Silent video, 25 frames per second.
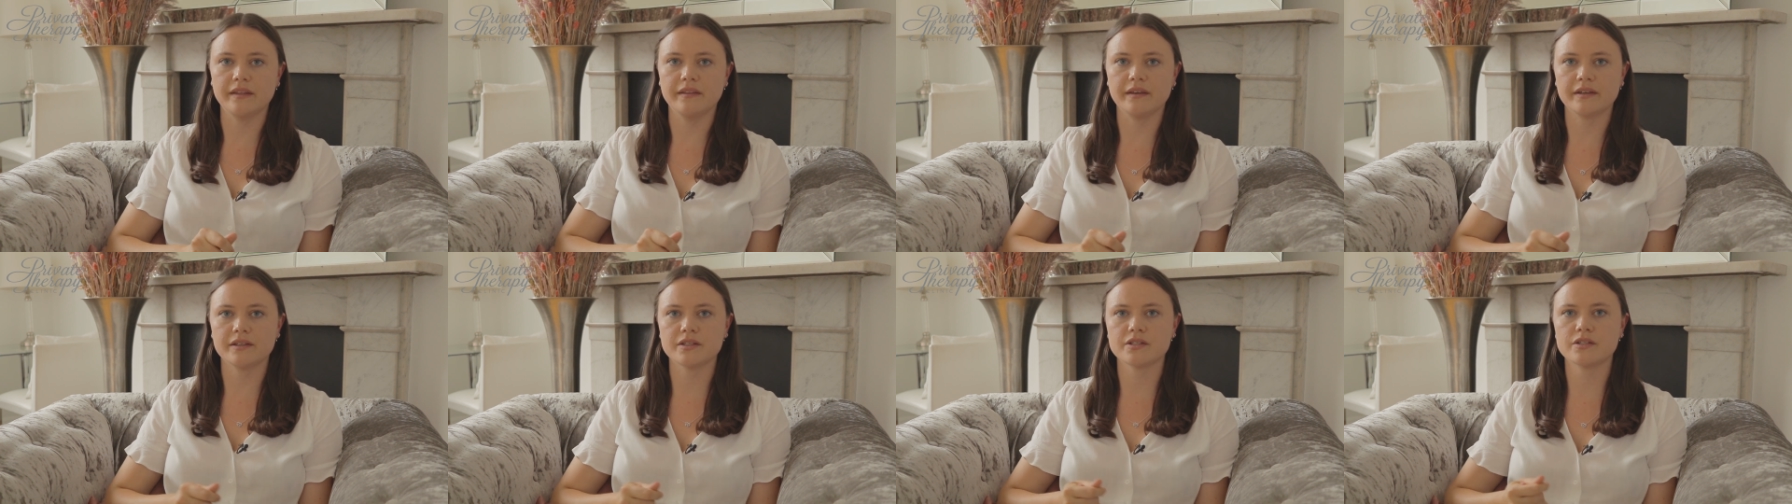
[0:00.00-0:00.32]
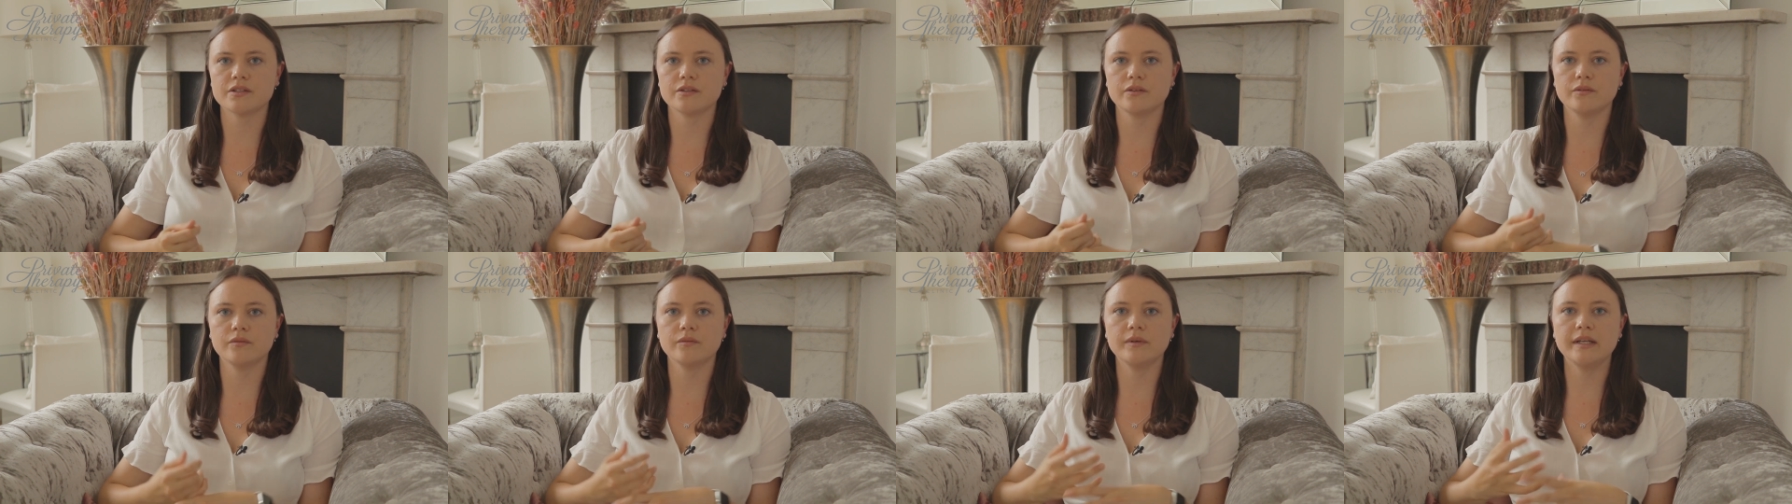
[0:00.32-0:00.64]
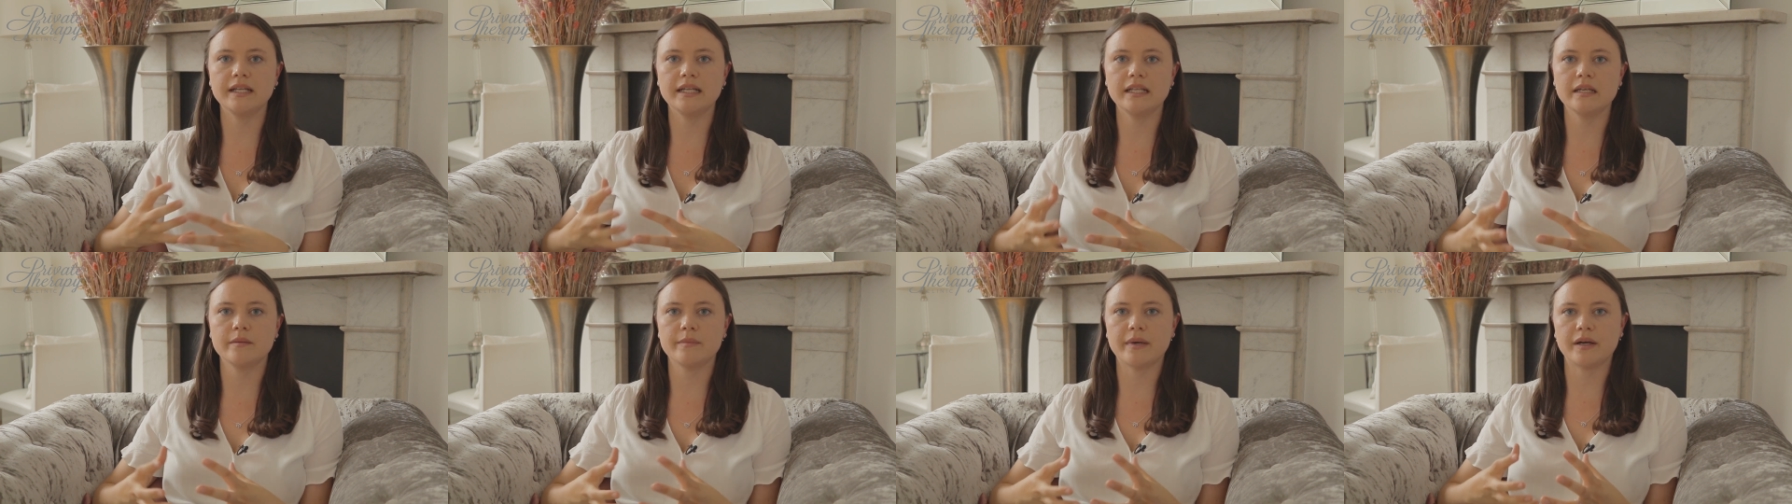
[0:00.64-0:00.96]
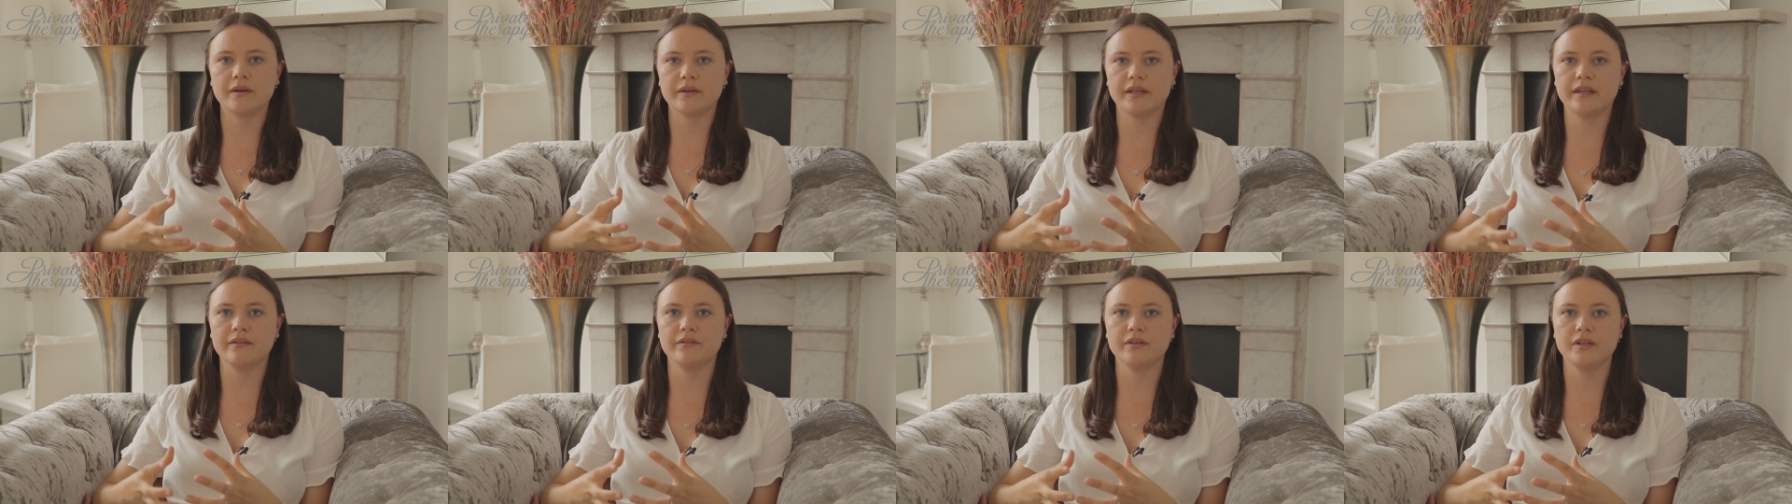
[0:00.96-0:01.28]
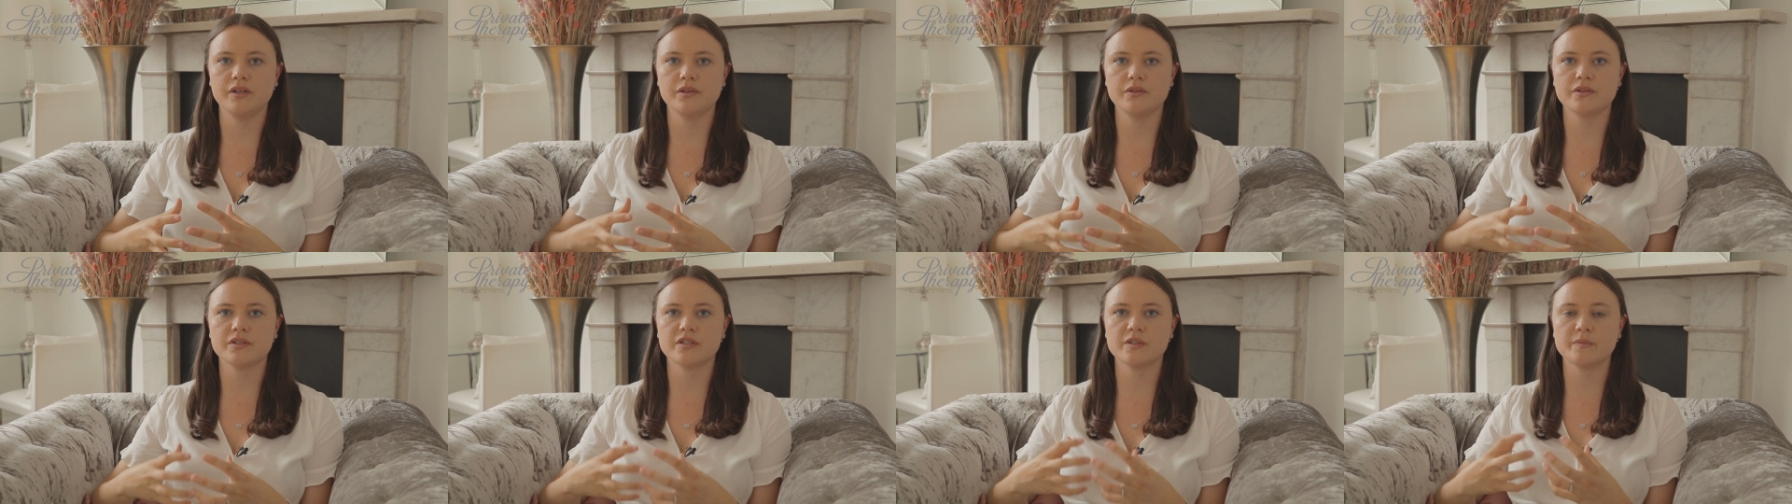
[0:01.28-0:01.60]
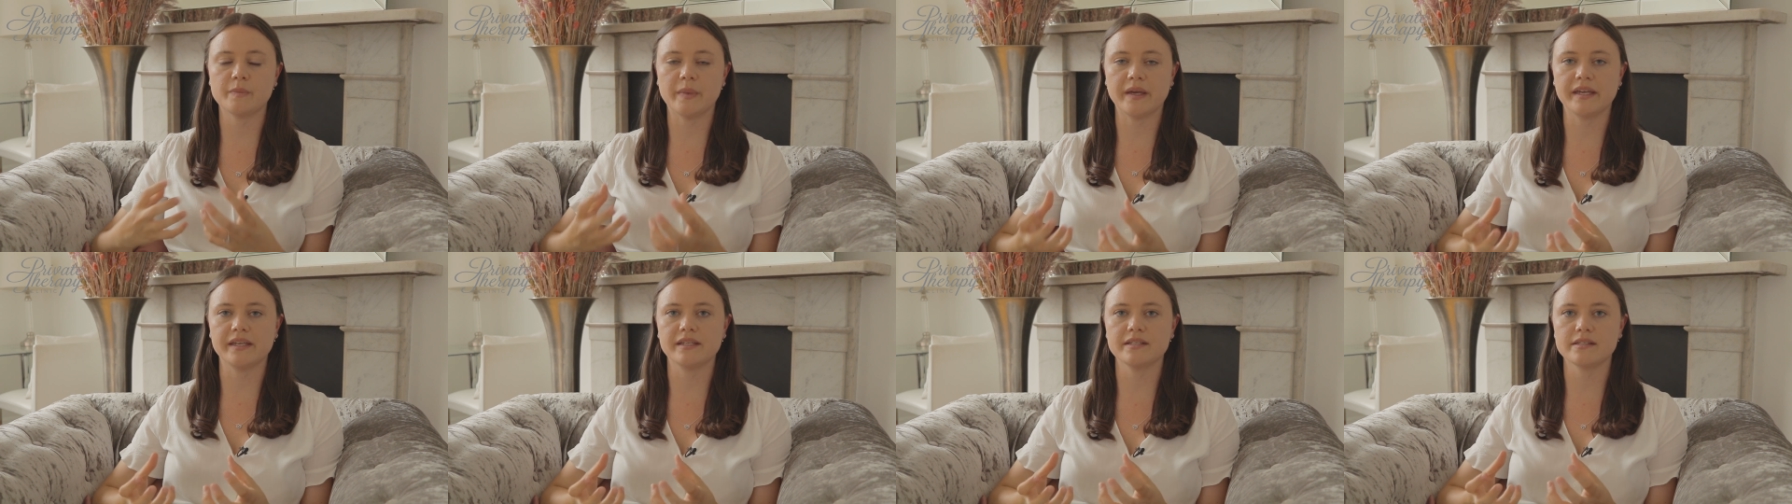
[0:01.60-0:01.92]
that's really about giving you the
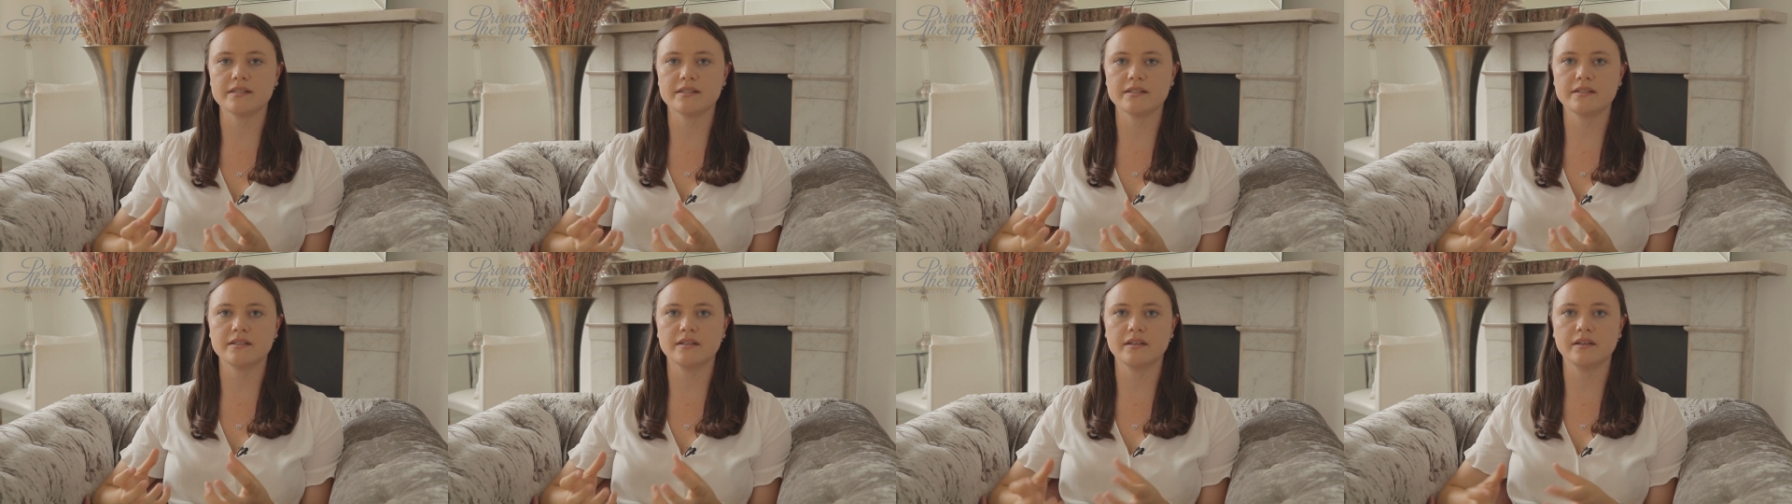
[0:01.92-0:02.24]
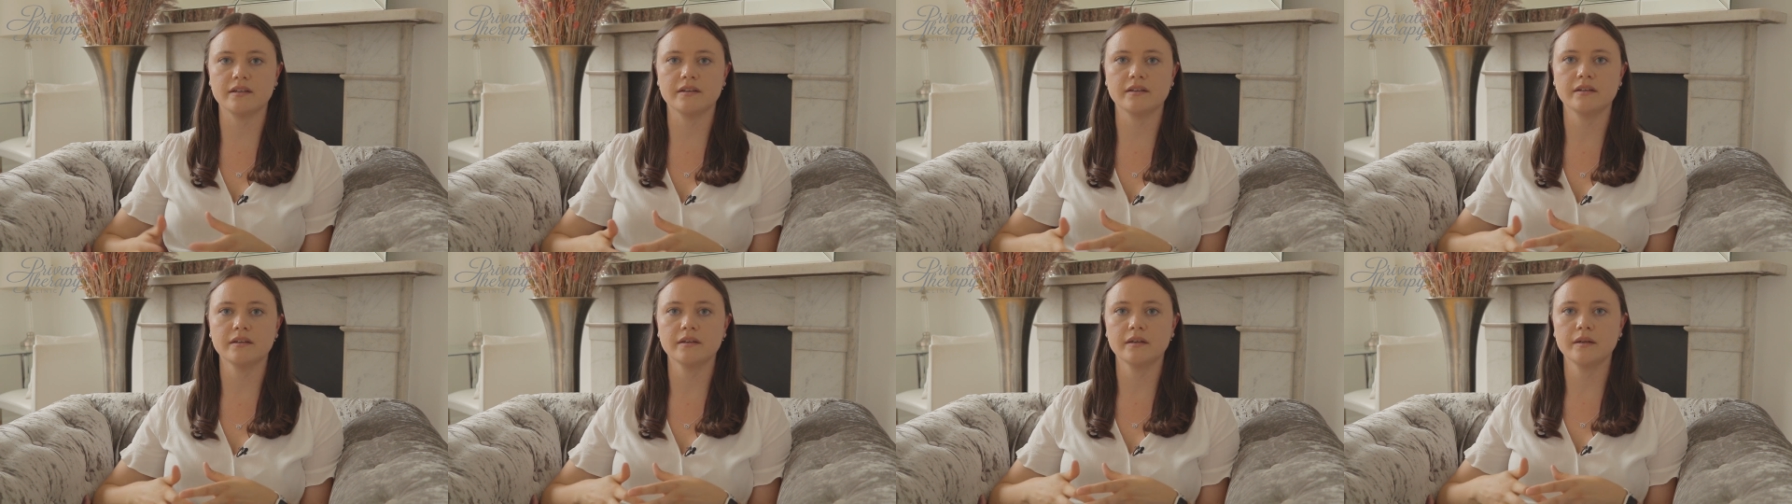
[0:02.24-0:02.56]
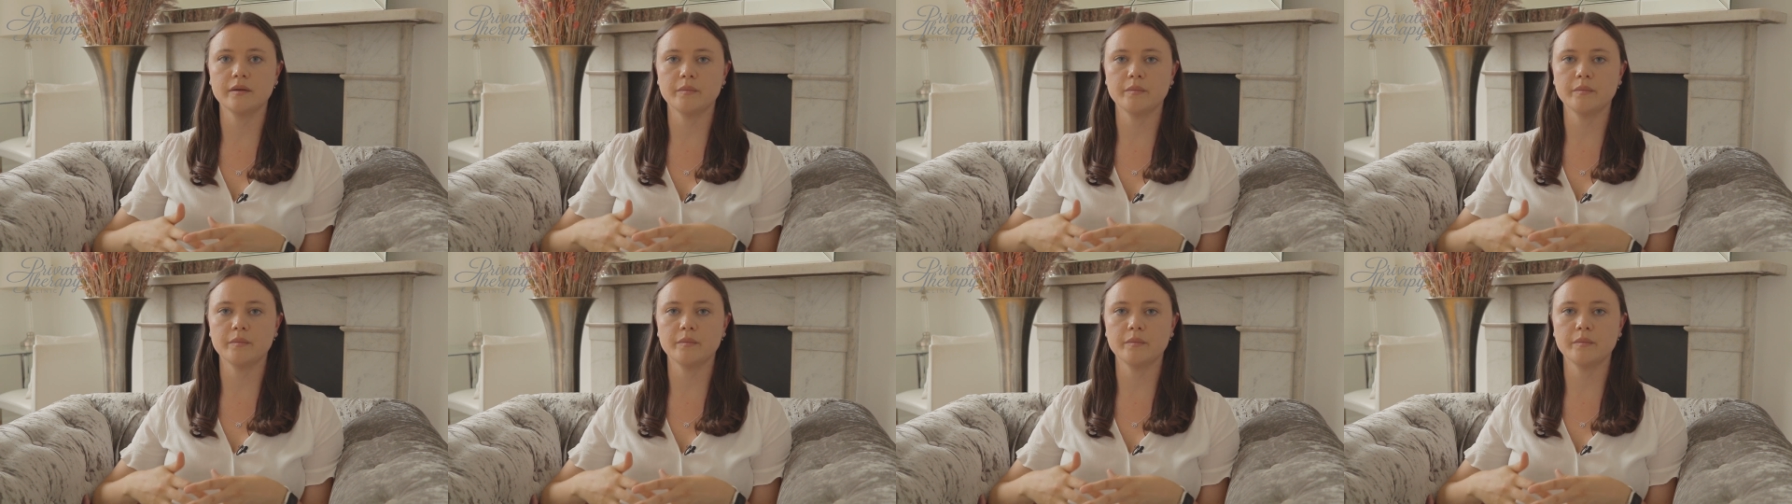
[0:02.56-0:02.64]
space to